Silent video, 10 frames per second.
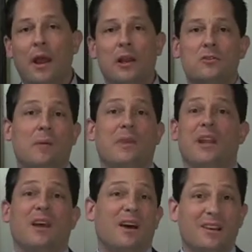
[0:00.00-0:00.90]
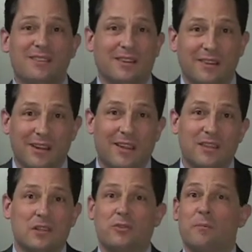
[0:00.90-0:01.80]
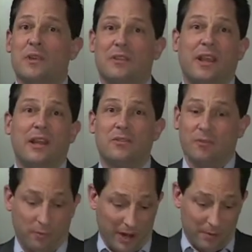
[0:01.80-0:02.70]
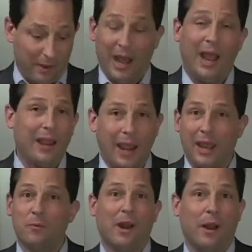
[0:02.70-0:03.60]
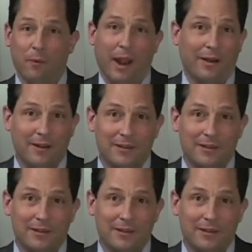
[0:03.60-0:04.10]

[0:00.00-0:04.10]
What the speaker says: And so I'm getting hugs and kisses from these ladies when I buy and when I rent.